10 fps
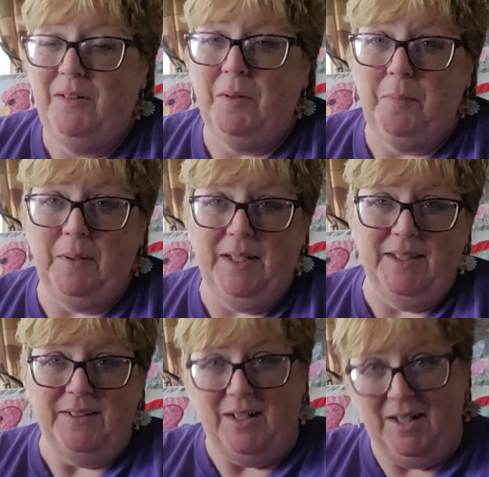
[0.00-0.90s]
We're bringing
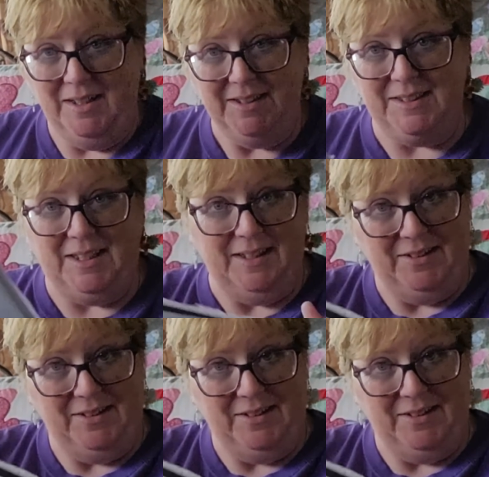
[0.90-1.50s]
the dogs to get